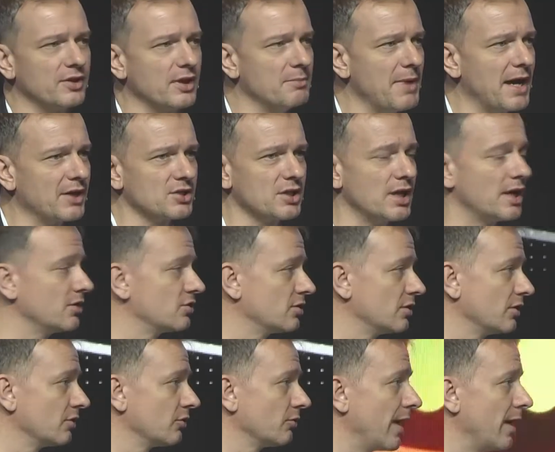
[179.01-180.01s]
the
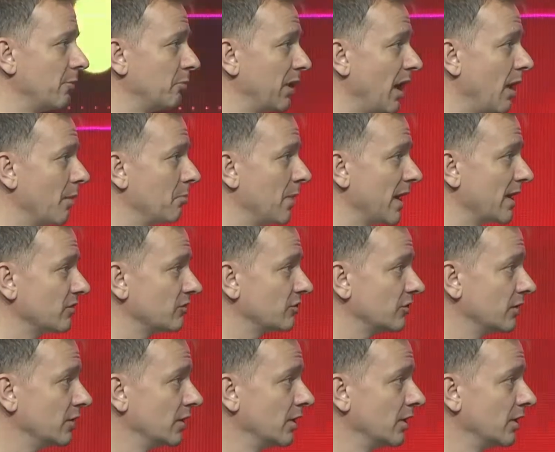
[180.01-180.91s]
imagination is around plant-based.